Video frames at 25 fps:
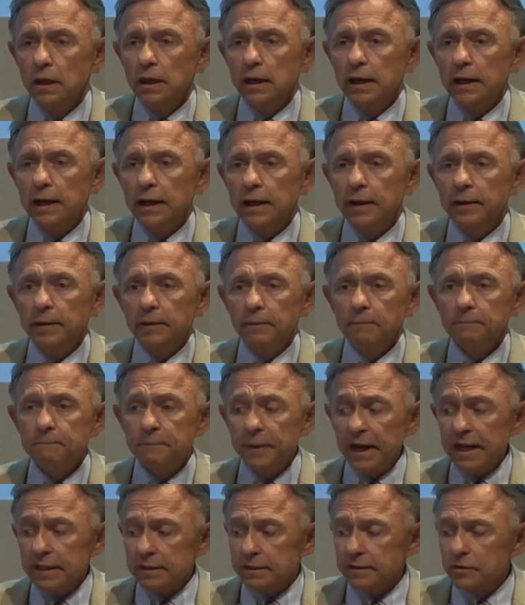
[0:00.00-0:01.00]
Uh,
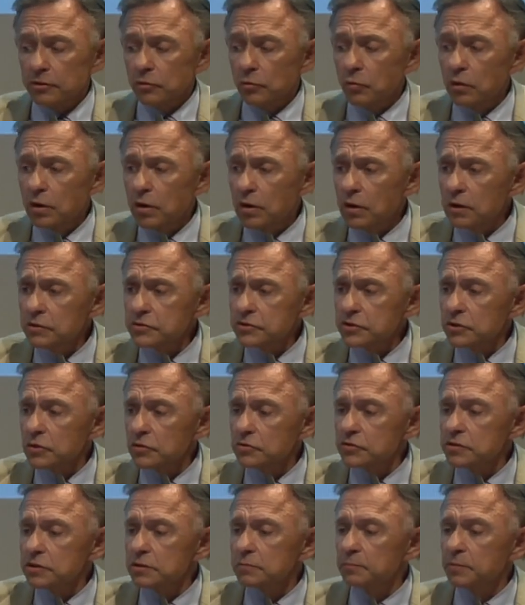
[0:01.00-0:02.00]
but there were also
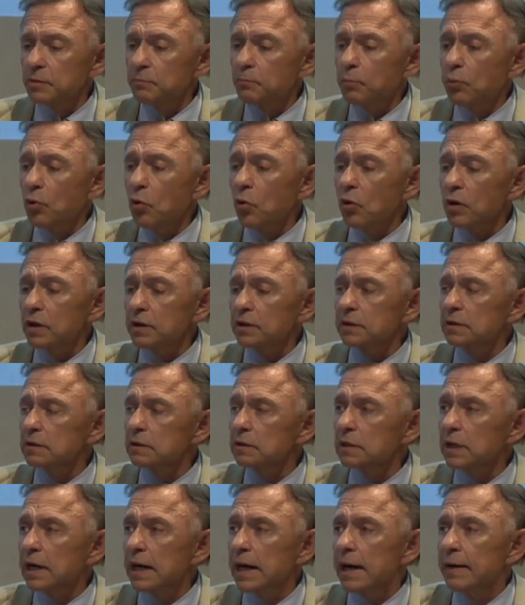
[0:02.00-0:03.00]
some
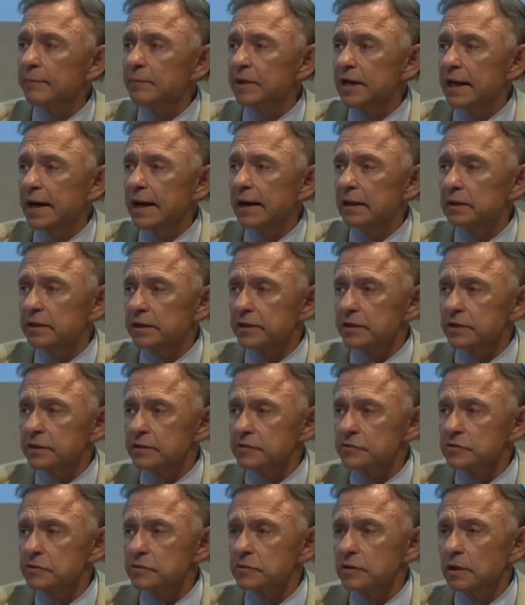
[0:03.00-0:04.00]
important
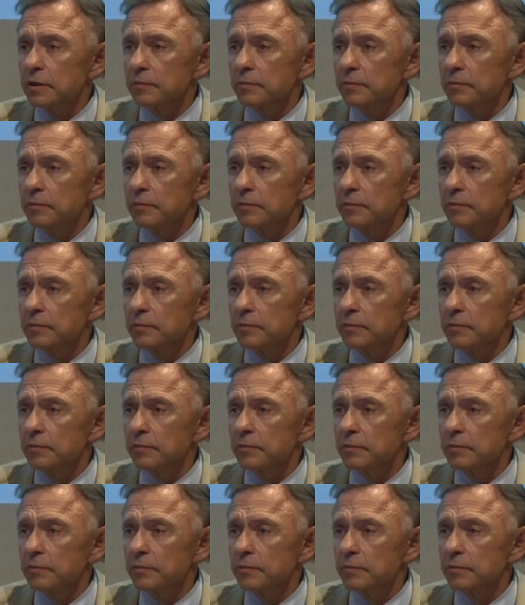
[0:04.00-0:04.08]
commonalities,